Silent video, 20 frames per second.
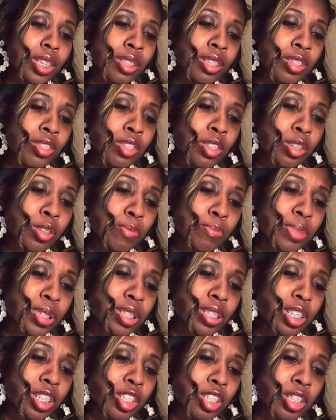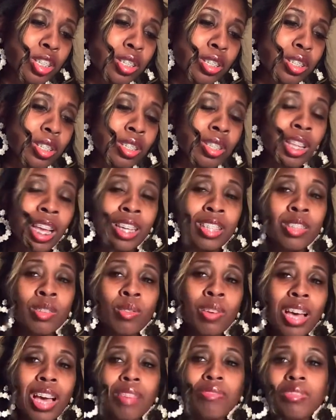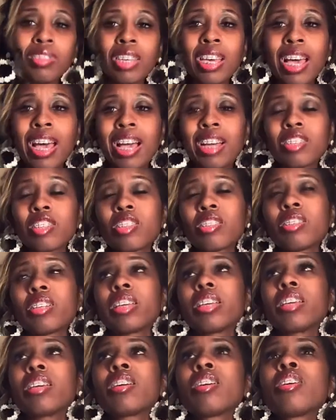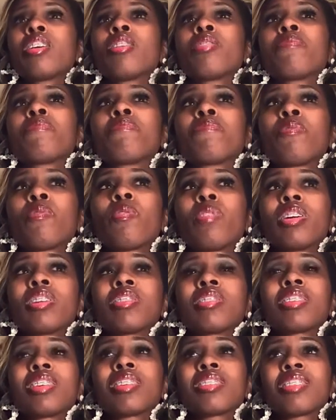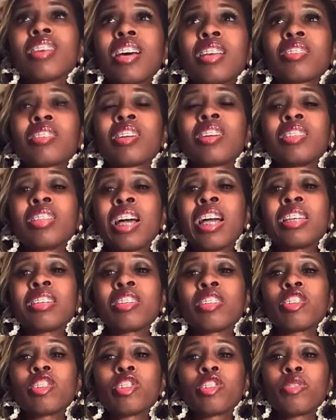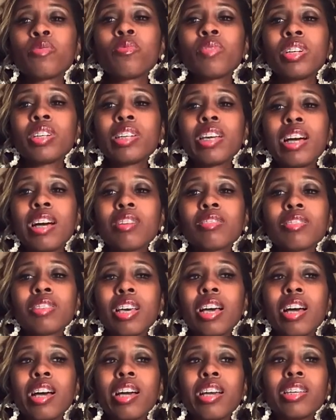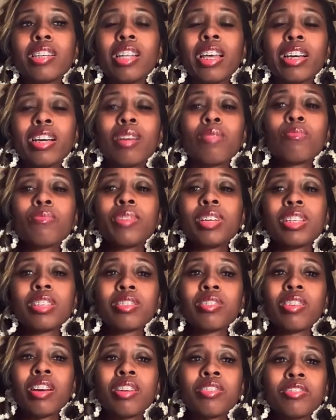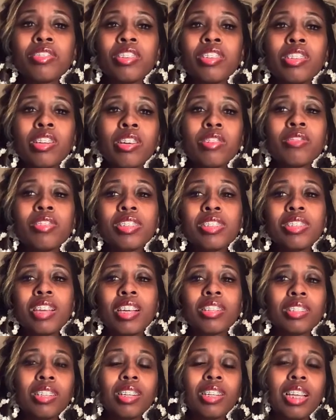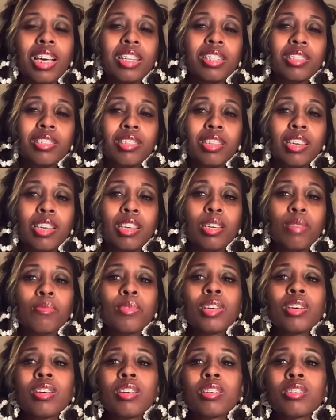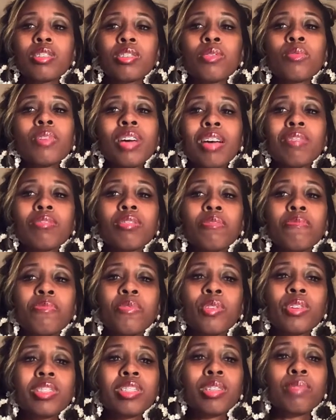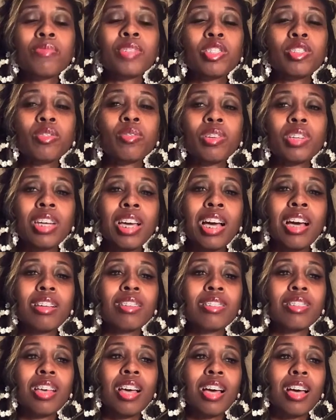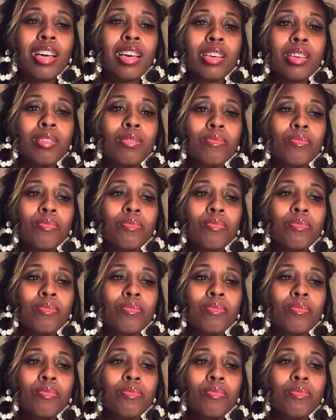the center position. Like you have to actually force South Carolina to shoot on the outside. Like I'm really starting to learn this South Carolina team. You have to force them to shoot on the outside.